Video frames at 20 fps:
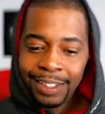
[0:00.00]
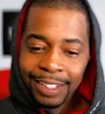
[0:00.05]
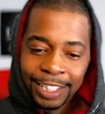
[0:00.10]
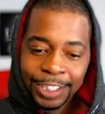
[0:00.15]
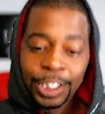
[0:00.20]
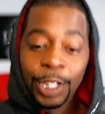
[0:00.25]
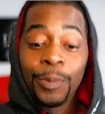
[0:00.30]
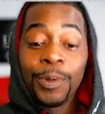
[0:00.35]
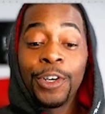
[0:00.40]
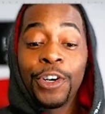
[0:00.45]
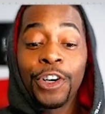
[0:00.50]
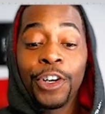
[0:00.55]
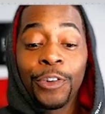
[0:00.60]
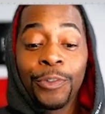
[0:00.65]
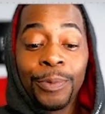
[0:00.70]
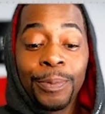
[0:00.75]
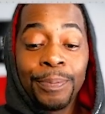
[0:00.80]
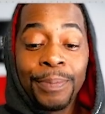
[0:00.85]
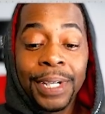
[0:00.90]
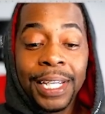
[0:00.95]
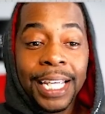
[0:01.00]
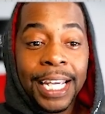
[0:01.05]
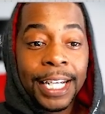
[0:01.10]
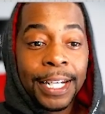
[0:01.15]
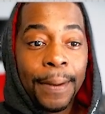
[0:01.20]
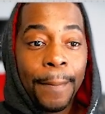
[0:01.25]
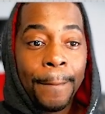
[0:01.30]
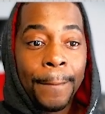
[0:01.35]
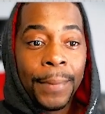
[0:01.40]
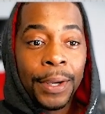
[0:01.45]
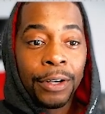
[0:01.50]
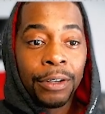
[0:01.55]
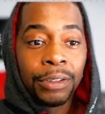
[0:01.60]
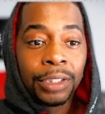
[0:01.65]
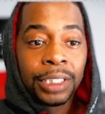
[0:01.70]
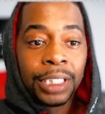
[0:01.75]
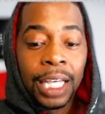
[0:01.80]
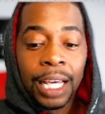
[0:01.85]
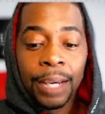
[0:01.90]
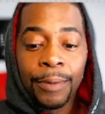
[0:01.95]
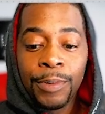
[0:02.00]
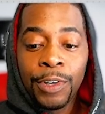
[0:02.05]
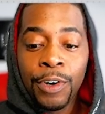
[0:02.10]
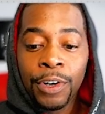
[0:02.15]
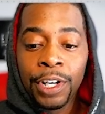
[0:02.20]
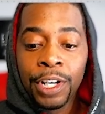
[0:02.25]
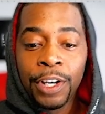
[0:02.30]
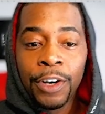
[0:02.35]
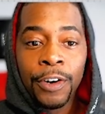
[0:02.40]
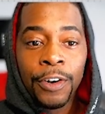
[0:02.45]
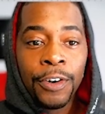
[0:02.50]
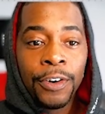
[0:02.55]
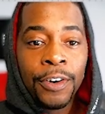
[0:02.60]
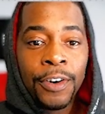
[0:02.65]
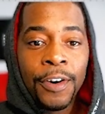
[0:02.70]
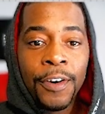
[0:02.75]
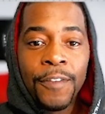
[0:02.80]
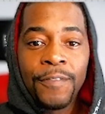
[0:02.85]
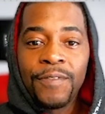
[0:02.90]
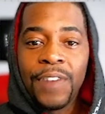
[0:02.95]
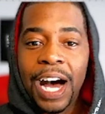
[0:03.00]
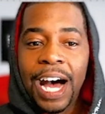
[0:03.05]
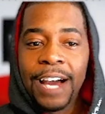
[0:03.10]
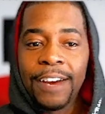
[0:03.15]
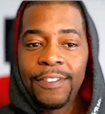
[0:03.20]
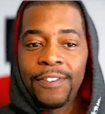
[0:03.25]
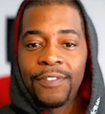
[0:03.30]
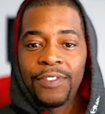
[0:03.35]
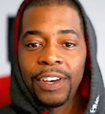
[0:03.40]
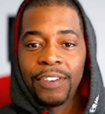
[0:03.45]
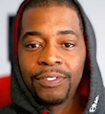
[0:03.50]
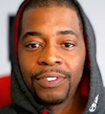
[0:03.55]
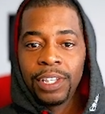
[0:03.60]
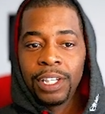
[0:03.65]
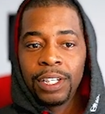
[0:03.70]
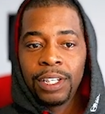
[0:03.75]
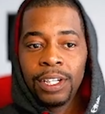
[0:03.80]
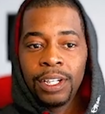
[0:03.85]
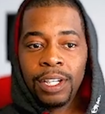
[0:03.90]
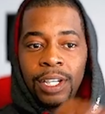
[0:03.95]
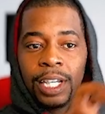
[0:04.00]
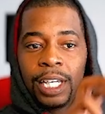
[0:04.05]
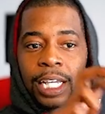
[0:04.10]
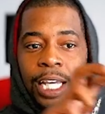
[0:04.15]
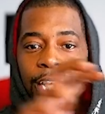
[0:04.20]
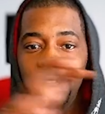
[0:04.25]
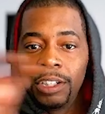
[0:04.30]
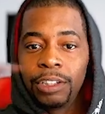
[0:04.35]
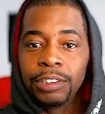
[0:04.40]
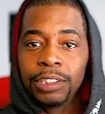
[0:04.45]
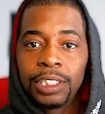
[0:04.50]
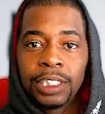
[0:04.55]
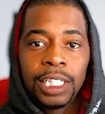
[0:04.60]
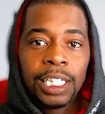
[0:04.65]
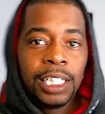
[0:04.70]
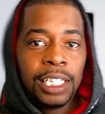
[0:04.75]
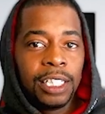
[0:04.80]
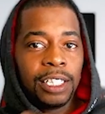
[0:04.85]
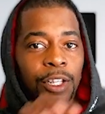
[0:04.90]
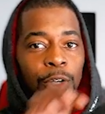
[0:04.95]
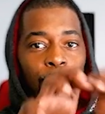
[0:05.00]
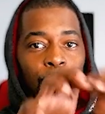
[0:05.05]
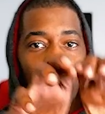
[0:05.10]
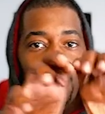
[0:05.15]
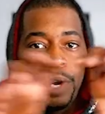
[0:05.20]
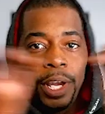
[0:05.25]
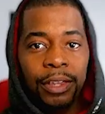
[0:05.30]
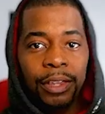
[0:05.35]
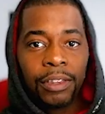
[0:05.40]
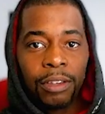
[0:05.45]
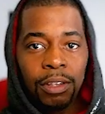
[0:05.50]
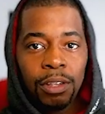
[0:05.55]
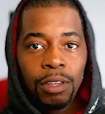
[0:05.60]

So we're going to meet in the middle, chat. We're going to go 550. As you can see, the width.